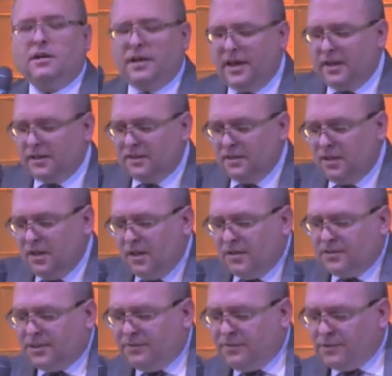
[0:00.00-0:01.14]
Okay,
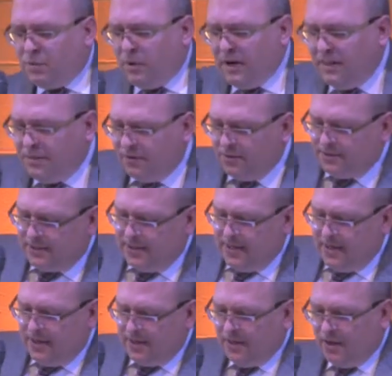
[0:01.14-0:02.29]
so for
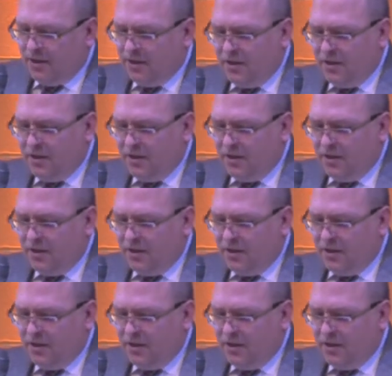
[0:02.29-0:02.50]
2013,